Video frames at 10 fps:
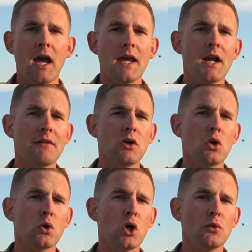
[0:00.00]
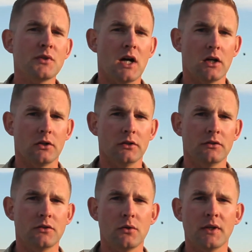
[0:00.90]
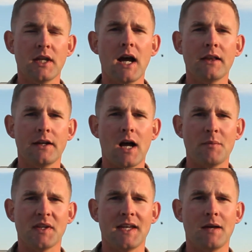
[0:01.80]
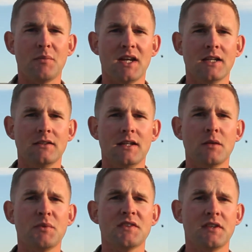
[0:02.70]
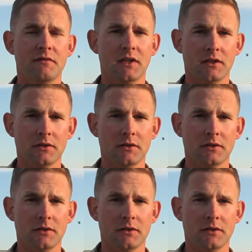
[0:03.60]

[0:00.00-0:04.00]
a Navajo code talker during the island hopping campaign in the Pacific.